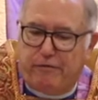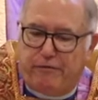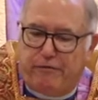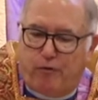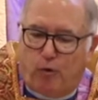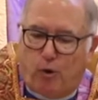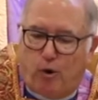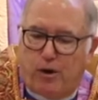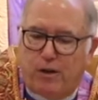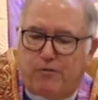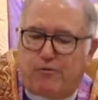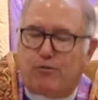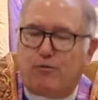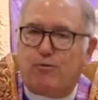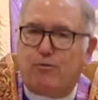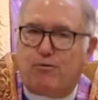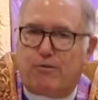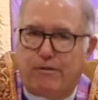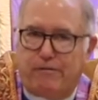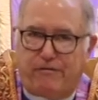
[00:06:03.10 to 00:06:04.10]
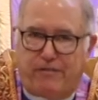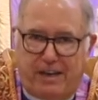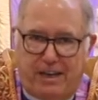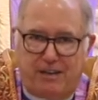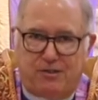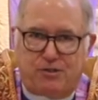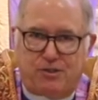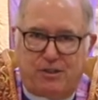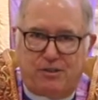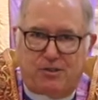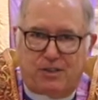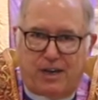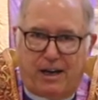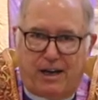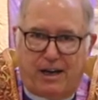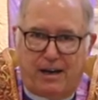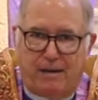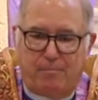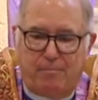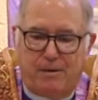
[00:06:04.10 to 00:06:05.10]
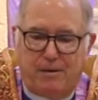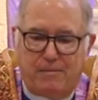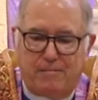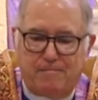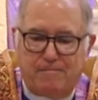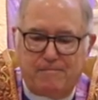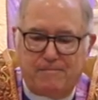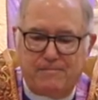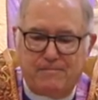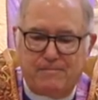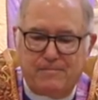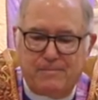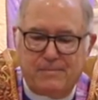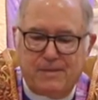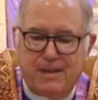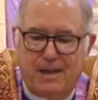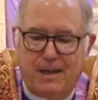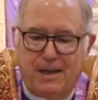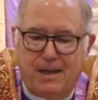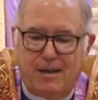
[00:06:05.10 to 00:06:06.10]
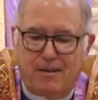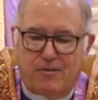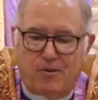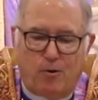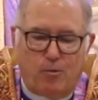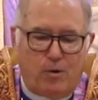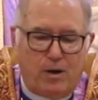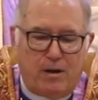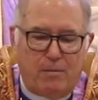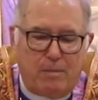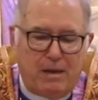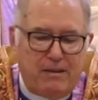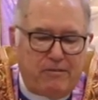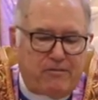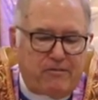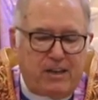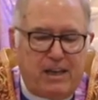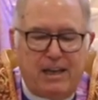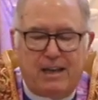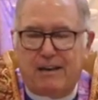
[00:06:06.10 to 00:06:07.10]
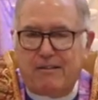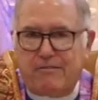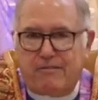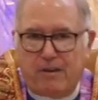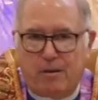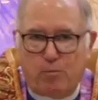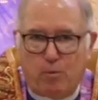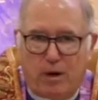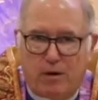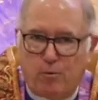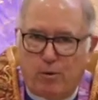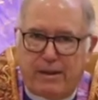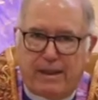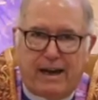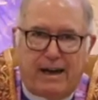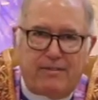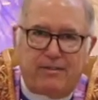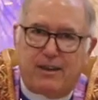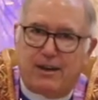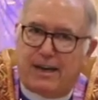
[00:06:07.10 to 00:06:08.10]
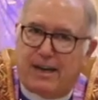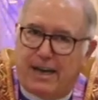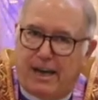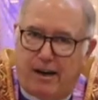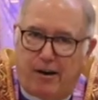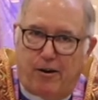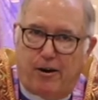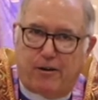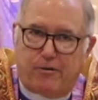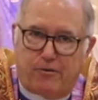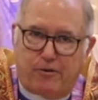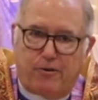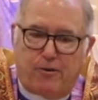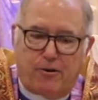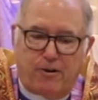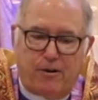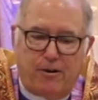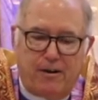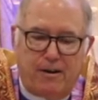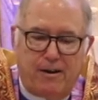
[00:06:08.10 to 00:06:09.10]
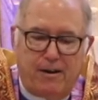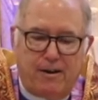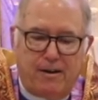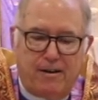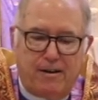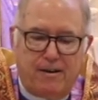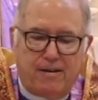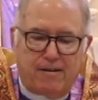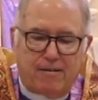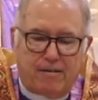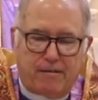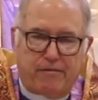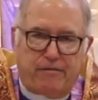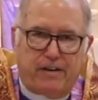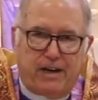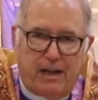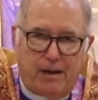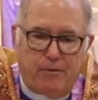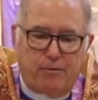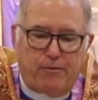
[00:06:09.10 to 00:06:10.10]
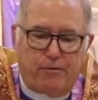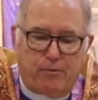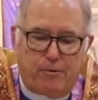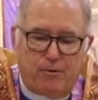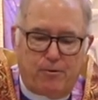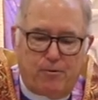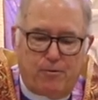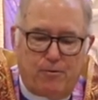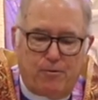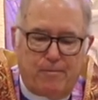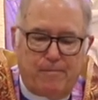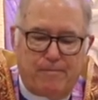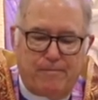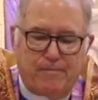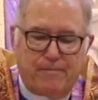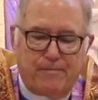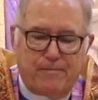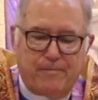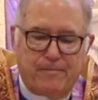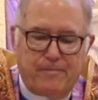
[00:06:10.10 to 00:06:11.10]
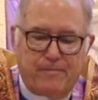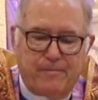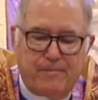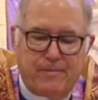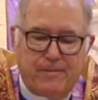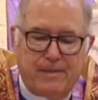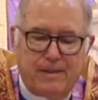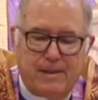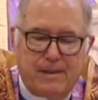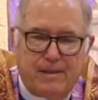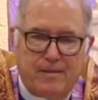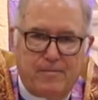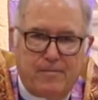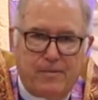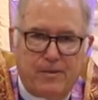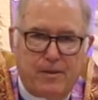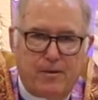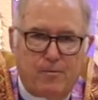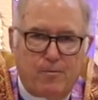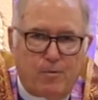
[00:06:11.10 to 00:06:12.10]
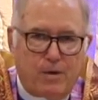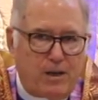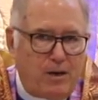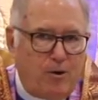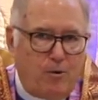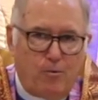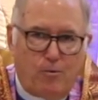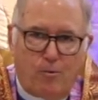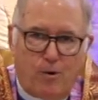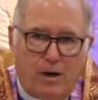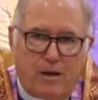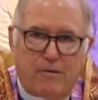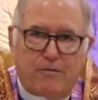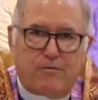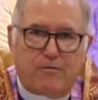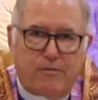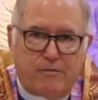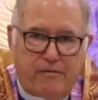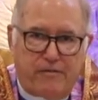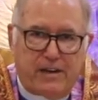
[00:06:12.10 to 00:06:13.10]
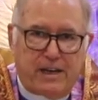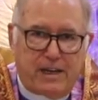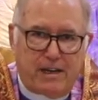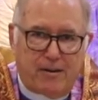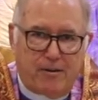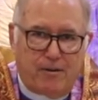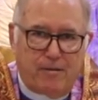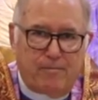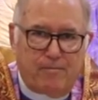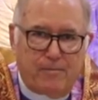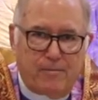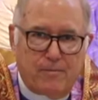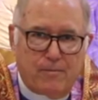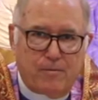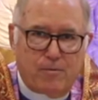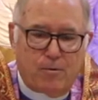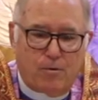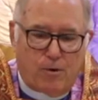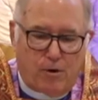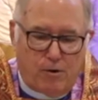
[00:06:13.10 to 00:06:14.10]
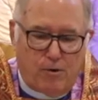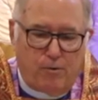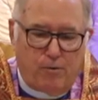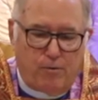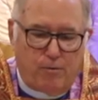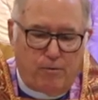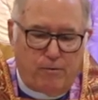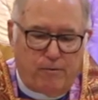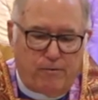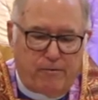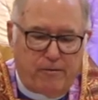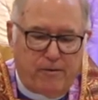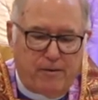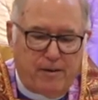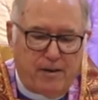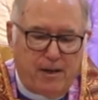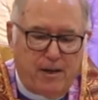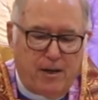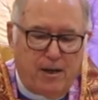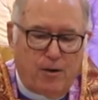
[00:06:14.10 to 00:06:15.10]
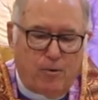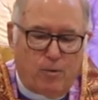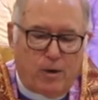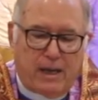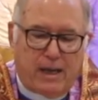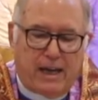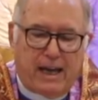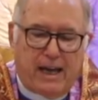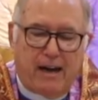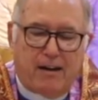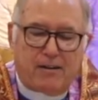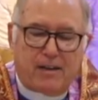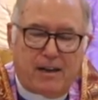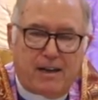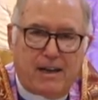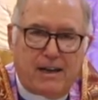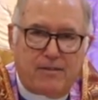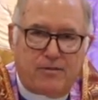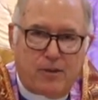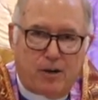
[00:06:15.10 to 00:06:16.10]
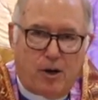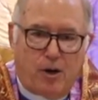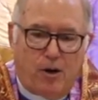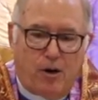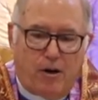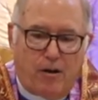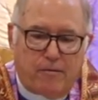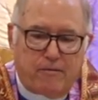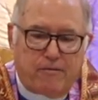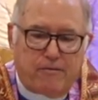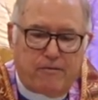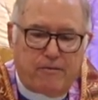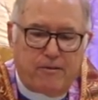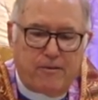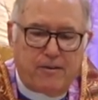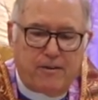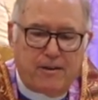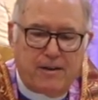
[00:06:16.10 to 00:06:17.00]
fortitude to finish the job, don't want to be seen as someone without the character to follow through. We don't want to fail or lose. We calculate the cost.